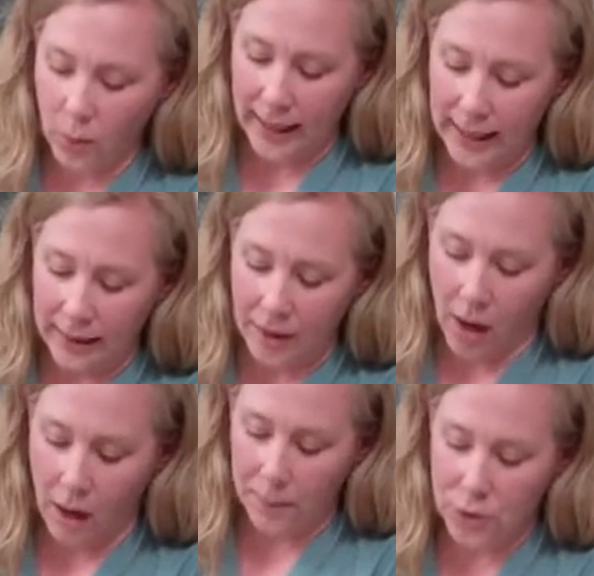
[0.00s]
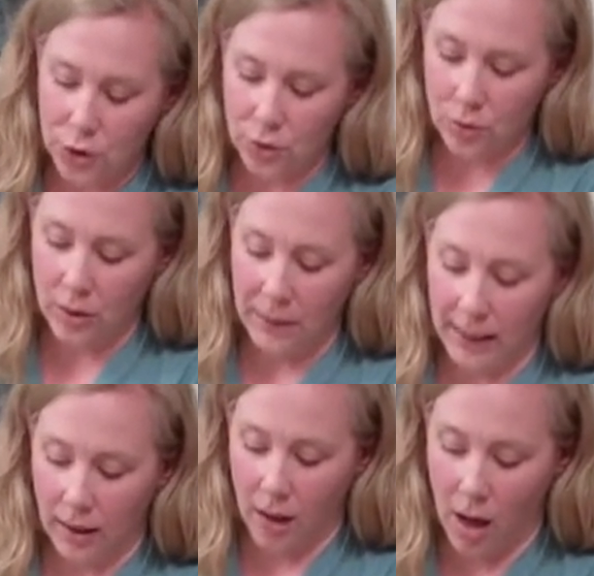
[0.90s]
way in up to the
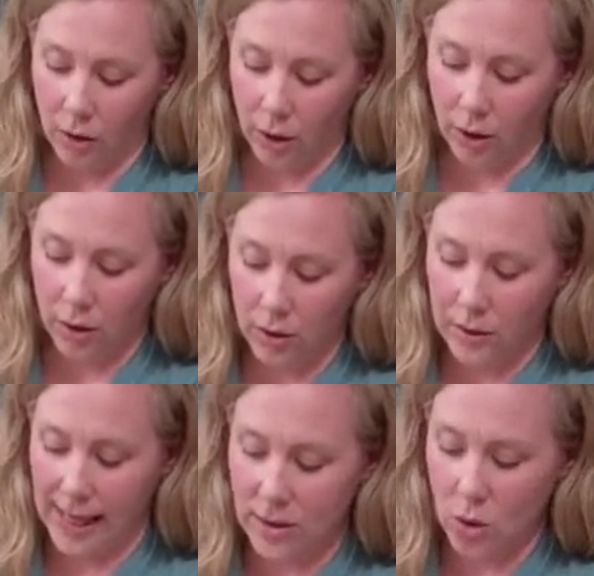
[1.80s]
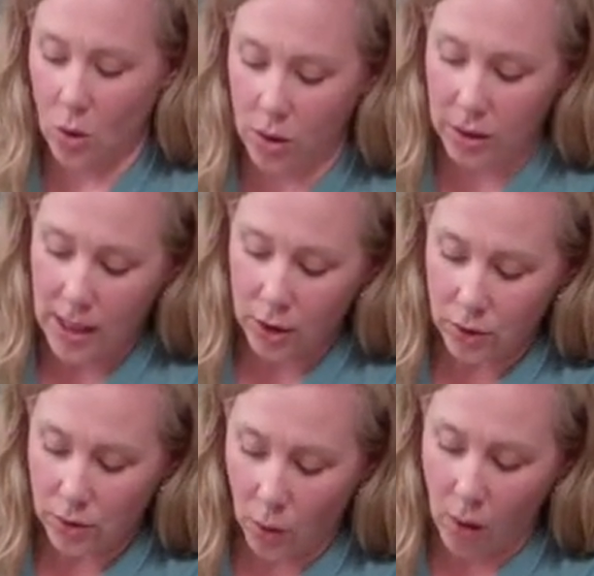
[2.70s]
pink color. That's called
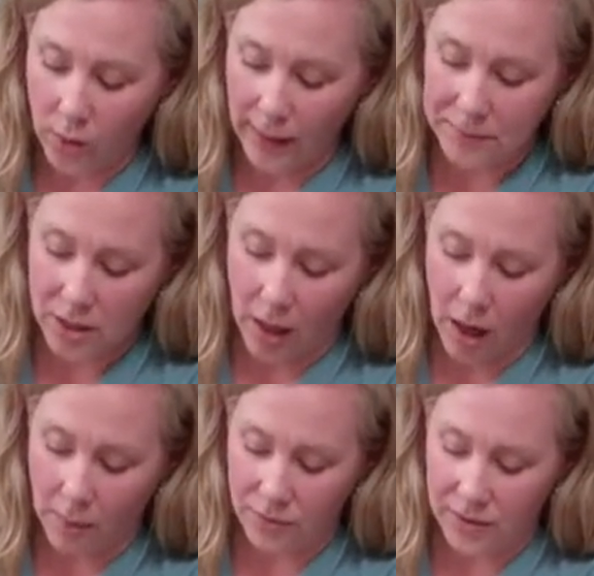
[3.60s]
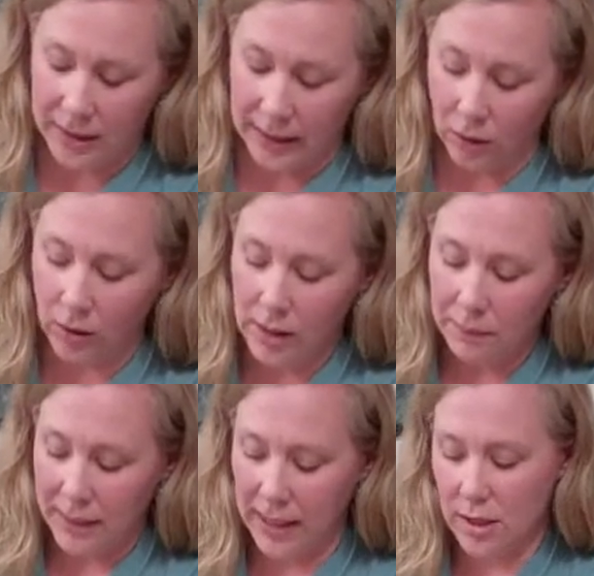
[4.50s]
all the way up to the hub of the needle.
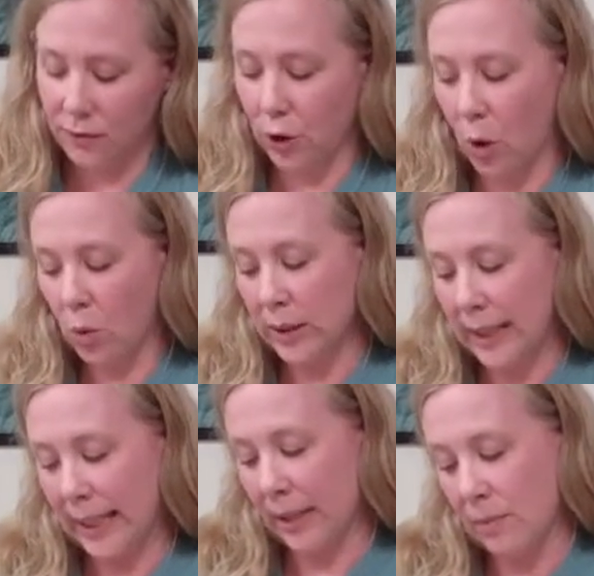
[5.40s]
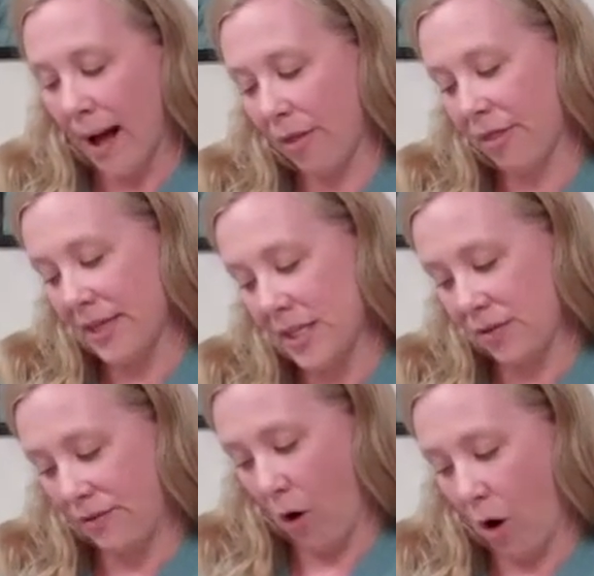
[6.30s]
Because if you're only in about
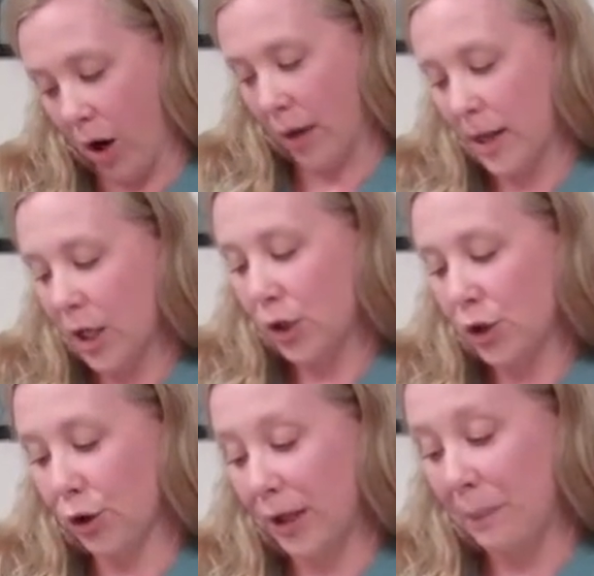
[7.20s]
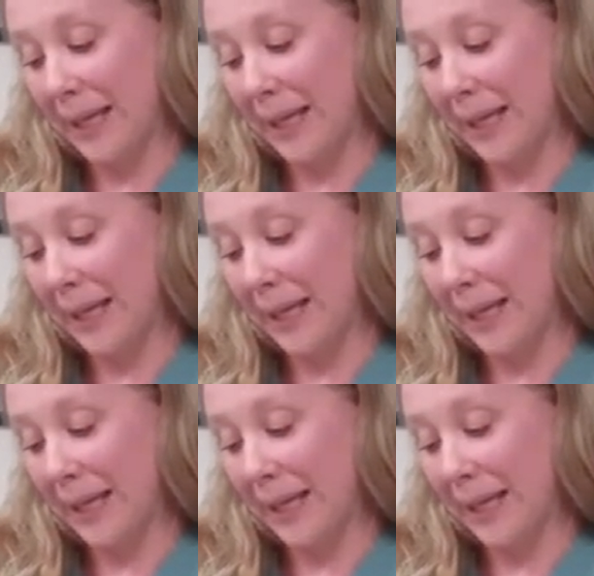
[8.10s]
this far, you're going to